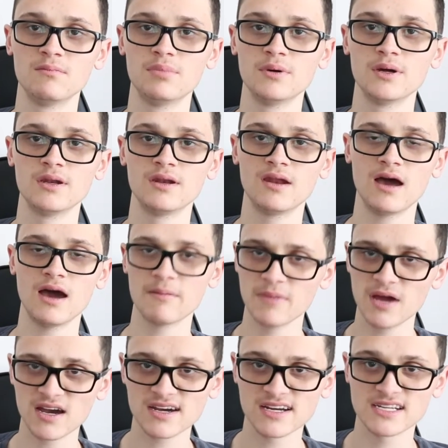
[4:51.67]
But I'm
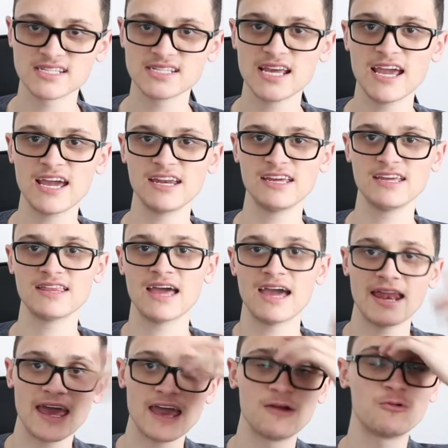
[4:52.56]
not going to say any of
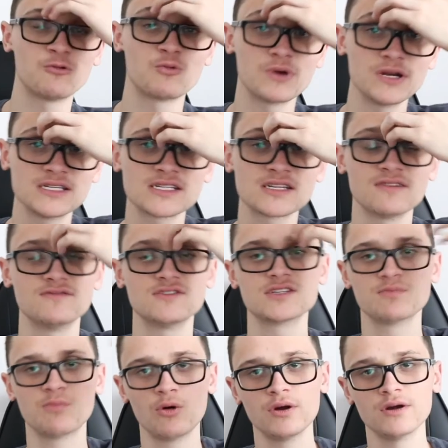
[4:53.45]
that at risk of
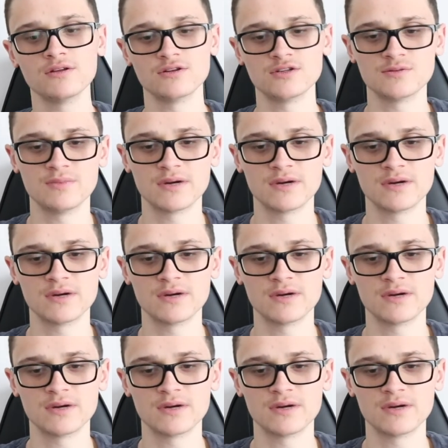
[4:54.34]
spoilers,